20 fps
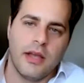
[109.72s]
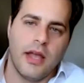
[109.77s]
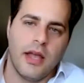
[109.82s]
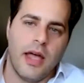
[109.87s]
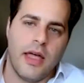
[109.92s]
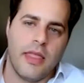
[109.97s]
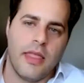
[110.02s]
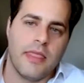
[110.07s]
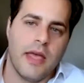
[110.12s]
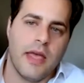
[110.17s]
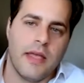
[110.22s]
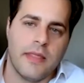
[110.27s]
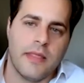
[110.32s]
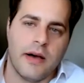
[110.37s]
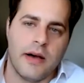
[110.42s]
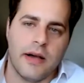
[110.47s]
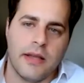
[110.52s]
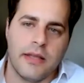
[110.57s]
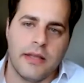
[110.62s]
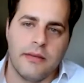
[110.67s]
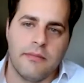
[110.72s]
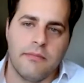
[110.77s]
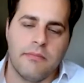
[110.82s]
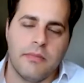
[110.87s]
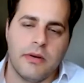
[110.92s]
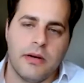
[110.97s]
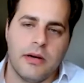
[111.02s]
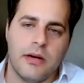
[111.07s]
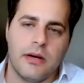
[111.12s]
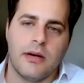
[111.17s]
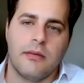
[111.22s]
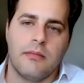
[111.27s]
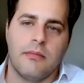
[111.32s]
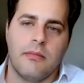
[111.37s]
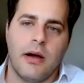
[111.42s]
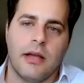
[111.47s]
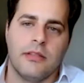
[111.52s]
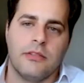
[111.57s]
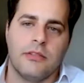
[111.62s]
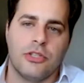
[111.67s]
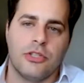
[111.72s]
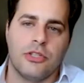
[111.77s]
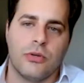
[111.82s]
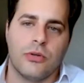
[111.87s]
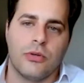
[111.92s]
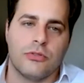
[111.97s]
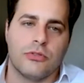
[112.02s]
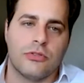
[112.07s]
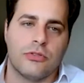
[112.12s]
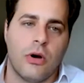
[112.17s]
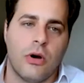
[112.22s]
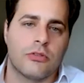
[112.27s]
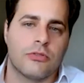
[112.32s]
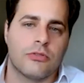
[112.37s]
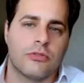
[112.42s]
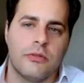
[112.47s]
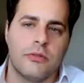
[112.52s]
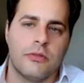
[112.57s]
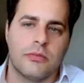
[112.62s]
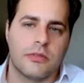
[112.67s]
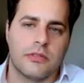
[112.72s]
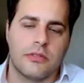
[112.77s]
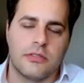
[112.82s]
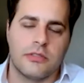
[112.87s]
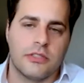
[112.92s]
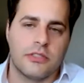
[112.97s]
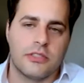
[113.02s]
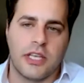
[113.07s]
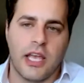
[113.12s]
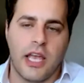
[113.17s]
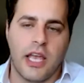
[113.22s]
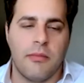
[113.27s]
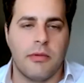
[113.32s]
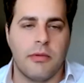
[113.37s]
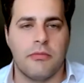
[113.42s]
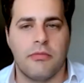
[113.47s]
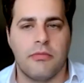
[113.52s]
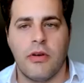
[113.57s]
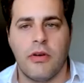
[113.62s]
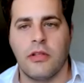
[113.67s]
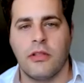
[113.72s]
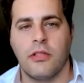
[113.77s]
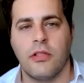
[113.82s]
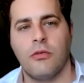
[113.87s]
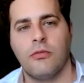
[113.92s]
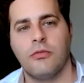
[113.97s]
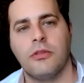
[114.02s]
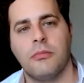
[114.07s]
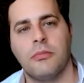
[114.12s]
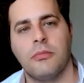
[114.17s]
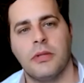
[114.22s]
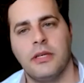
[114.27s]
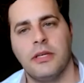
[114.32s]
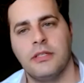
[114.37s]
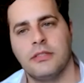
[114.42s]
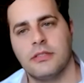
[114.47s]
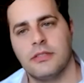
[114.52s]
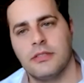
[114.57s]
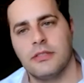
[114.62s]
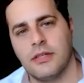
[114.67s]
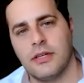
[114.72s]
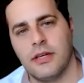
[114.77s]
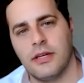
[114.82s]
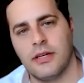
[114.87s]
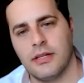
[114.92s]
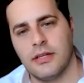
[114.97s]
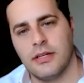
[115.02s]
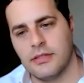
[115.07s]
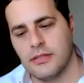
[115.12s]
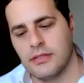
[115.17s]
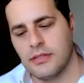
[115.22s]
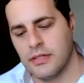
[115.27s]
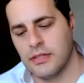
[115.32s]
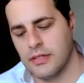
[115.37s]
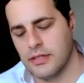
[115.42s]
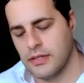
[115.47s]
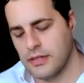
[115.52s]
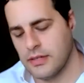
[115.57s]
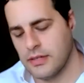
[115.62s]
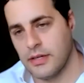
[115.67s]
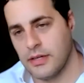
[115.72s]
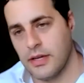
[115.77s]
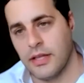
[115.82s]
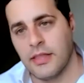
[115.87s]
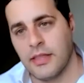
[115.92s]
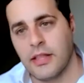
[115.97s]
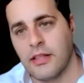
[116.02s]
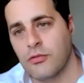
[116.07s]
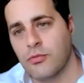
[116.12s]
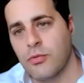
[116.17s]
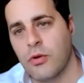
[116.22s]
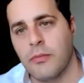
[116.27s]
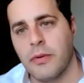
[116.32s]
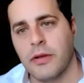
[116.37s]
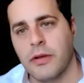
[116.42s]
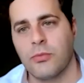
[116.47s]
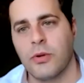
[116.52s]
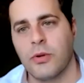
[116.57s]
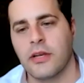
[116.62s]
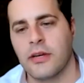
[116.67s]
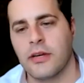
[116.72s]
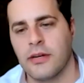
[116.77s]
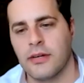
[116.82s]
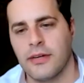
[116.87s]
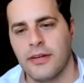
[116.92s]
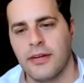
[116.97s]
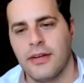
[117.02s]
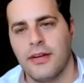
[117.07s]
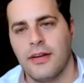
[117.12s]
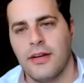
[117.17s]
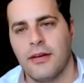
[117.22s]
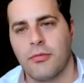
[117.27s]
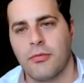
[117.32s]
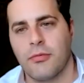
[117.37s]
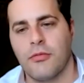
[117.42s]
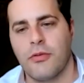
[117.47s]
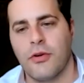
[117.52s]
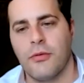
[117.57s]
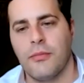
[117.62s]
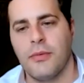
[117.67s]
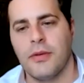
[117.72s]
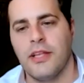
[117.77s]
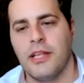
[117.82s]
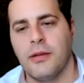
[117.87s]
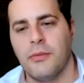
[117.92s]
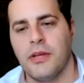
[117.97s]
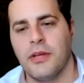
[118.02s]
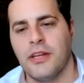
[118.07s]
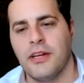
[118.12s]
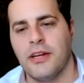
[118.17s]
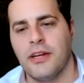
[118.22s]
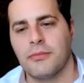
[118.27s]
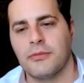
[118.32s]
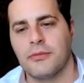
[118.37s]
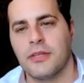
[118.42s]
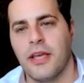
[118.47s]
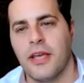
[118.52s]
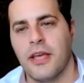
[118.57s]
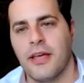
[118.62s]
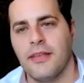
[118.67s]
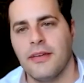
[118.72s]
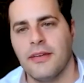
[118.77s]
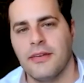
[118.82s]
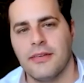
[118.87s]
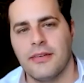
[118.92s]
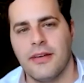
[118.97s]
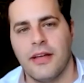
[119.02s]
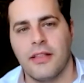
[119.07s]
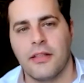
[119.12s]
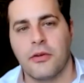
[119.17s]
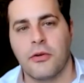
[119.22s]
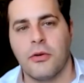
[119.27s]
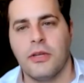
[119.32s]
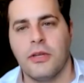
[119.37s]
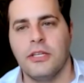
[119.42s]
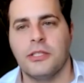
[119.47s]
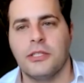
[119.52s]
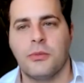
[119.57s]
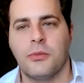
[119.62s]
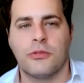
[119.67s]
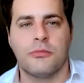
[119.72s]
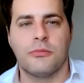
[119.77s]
And then I uh, I chose Oxford because it just came and fell in love with the place. And uh, and then that's when I met Rick, from the very beginning we hit it up together and collegia was